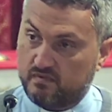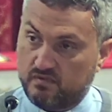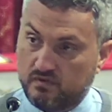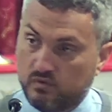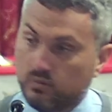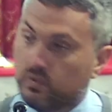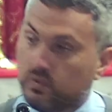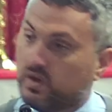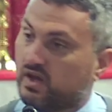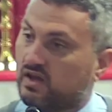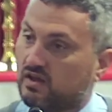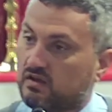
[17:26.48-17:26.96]

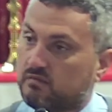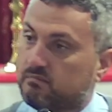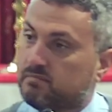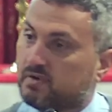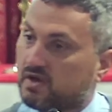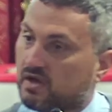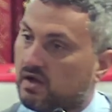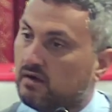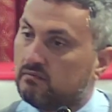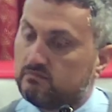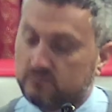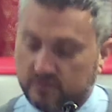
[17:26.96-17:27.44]
The weak
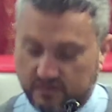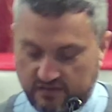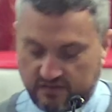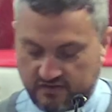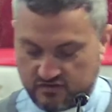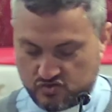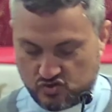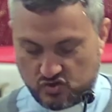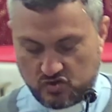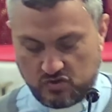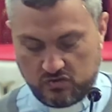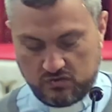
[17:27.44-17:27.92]
become
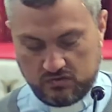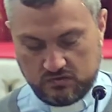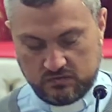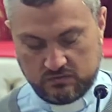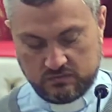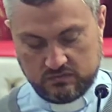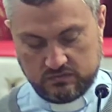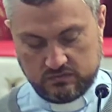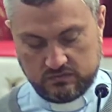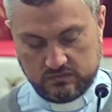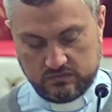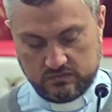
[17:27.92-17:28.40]
strong,
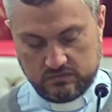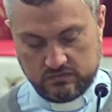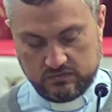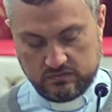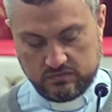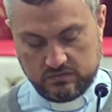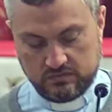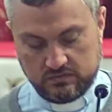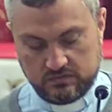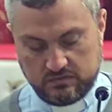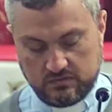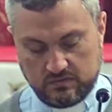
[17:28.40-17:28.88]

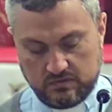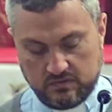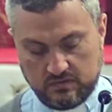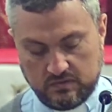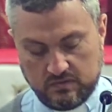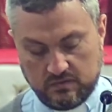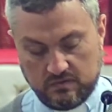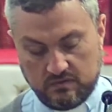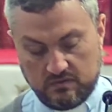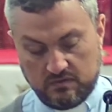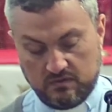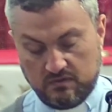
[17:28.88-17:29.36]

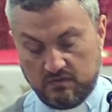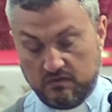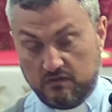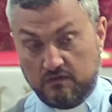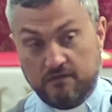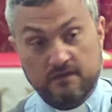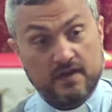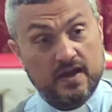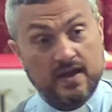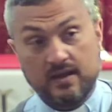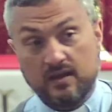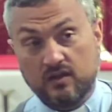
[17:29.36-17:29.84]
the
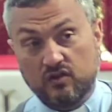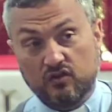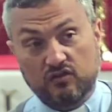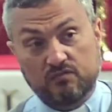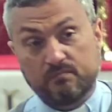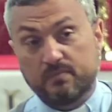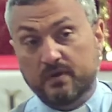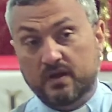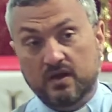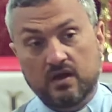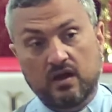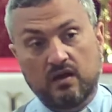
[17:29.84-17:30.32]
failures
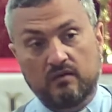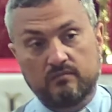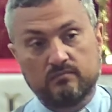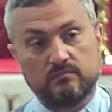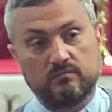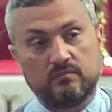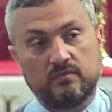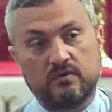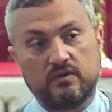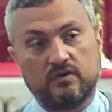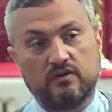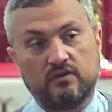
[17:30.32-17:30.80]

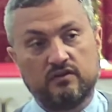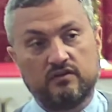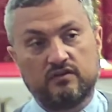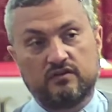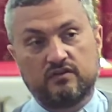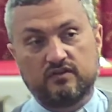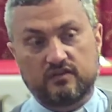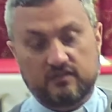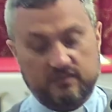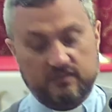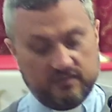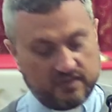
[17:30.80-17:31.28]
become
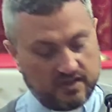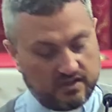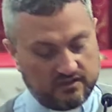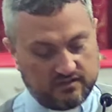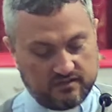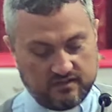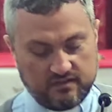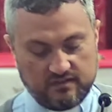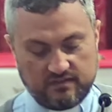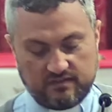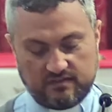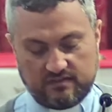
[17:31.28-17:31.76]

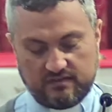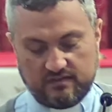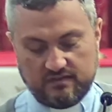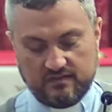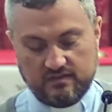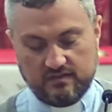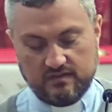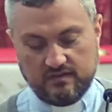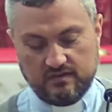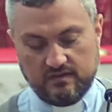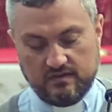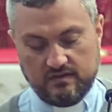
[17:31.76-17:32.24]
successes
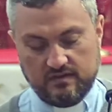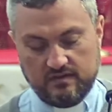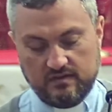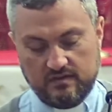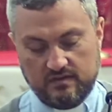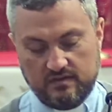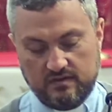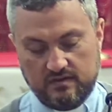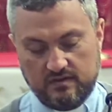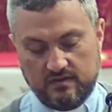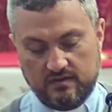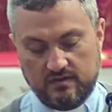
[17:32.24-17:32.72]

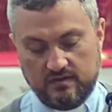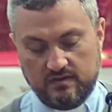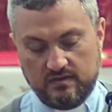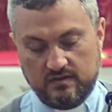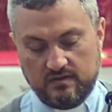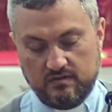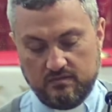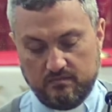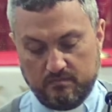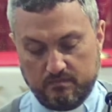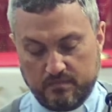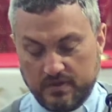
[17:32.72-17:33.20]

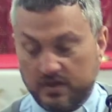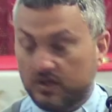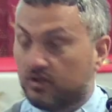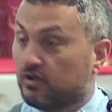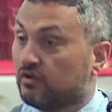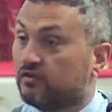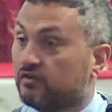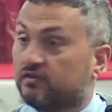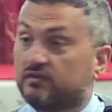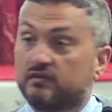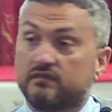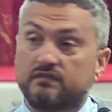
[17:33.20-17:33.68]

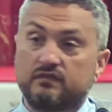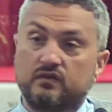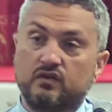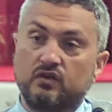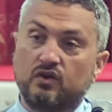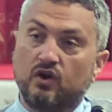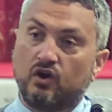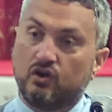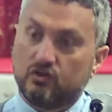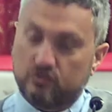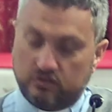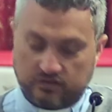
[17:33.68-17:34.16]
because of
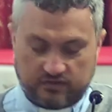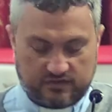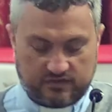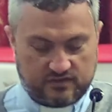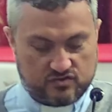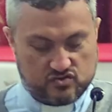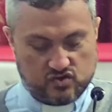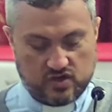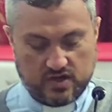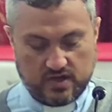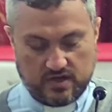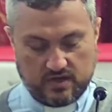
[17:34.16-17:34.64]
God's
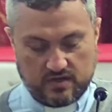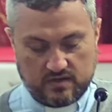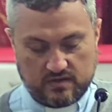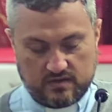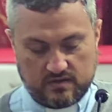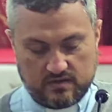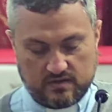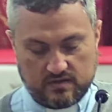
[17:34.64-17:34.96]
strength.